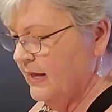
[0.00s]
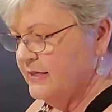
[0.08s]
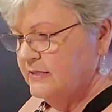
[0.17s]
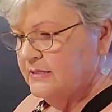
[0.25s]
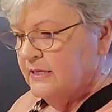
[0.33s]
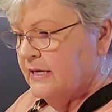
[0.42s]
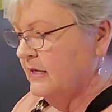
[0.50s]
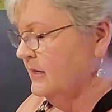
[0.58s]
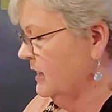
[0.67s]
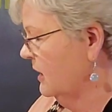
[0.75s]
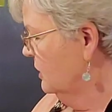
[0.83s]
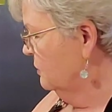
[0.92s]
are going to
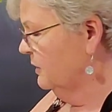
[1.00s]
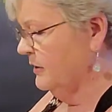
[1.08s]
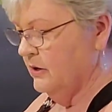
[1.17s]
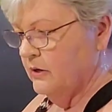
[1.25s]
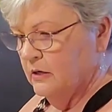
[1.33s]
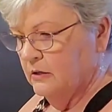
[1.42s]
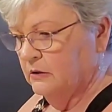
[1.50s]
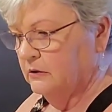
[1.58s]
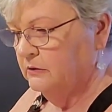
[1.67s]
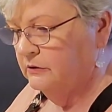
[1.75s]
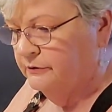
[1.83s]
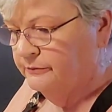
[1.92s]
get the other
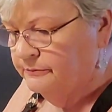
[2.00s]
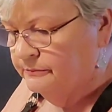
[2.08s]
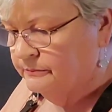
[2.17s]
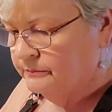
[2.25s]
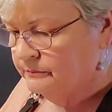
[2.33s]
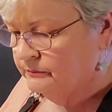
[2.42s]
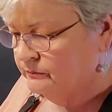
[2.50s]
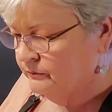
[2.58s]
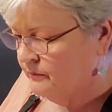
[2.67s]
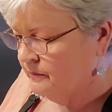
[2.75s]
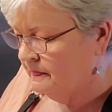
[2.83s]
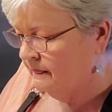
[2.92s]
one, and we're going to
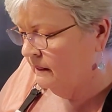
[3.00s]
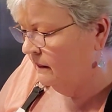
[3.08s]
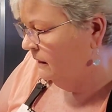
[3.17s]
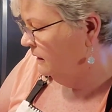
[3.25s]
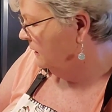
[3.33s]
make that